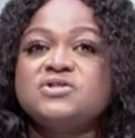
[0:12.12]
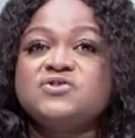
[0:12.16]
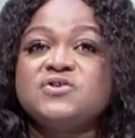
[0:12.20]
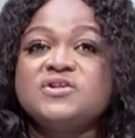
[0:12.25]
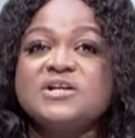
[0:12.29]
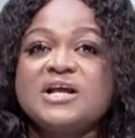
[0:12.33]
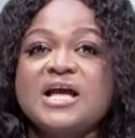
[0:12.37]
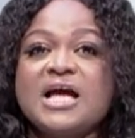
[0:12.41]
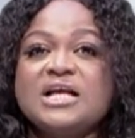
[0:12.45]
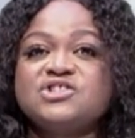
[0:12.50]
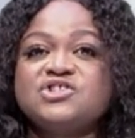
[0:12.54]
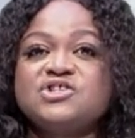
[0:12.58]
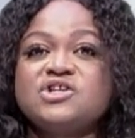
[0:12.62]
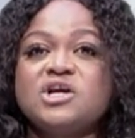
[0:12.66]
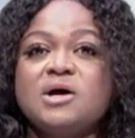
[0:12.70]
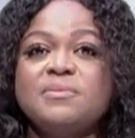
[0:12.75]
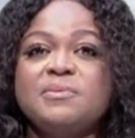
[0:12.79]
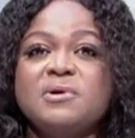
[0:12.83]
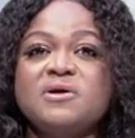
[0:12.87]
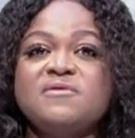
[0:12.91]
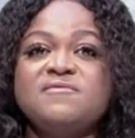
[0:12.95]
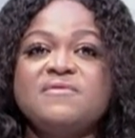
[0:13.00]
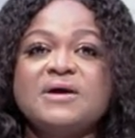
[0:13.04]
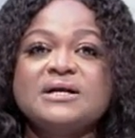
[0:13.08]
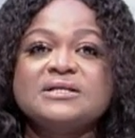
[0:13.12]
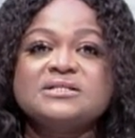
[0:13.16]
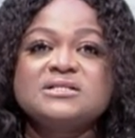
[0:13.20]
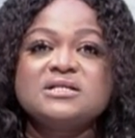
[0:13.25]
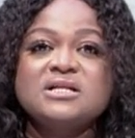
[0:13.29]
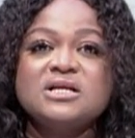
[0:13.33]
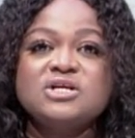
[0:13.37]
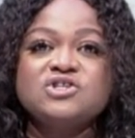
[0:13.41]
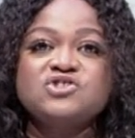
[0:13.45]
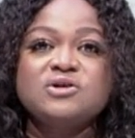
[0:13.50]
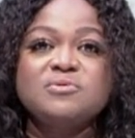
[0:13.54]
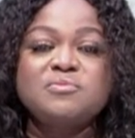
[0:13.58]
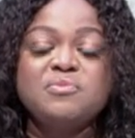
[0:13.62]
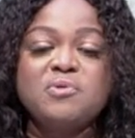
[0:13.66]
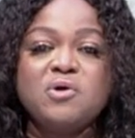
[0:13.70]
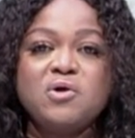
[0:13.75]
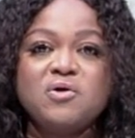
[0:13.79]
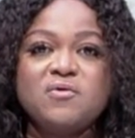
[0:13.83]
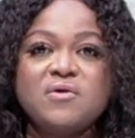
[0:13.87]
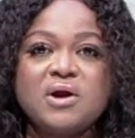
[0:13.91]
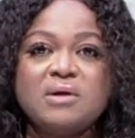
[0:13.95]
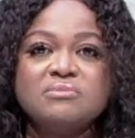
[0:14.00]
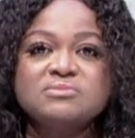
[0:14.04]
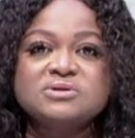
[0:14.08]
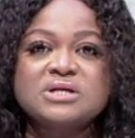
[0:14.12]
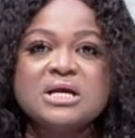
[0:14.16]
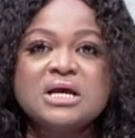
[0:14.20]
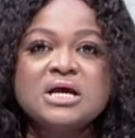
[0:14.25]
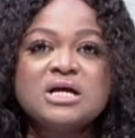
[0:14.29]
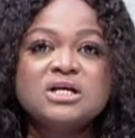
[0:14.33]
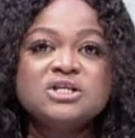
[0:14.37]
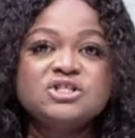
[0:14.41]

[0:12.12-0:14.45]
on catching up on vaccination programs